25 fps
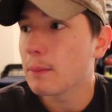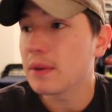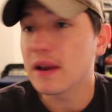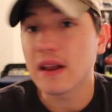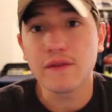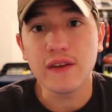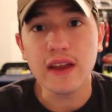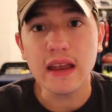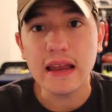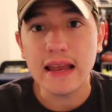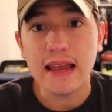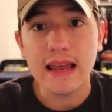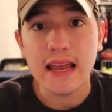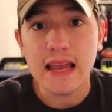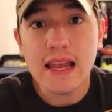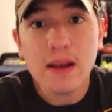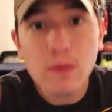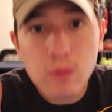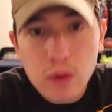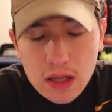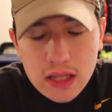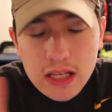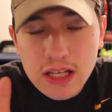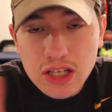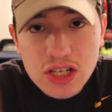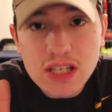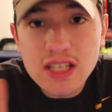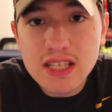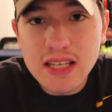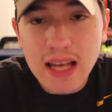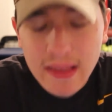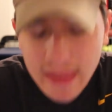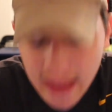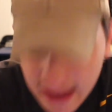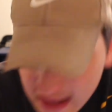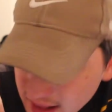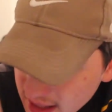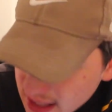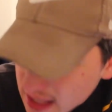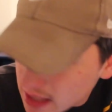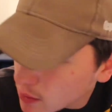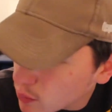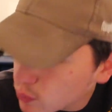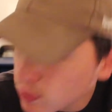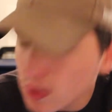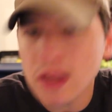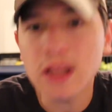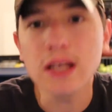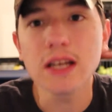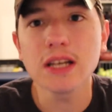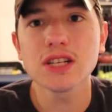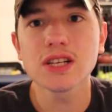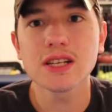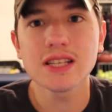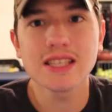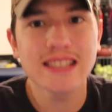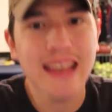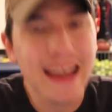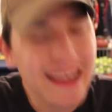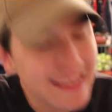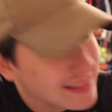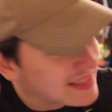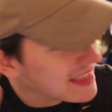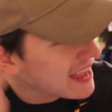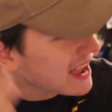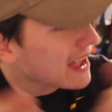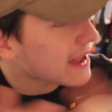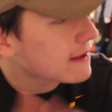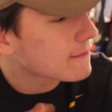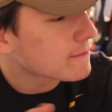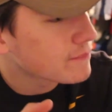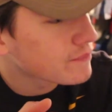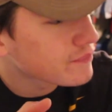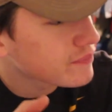but if he really just said that. Like, he really just said that.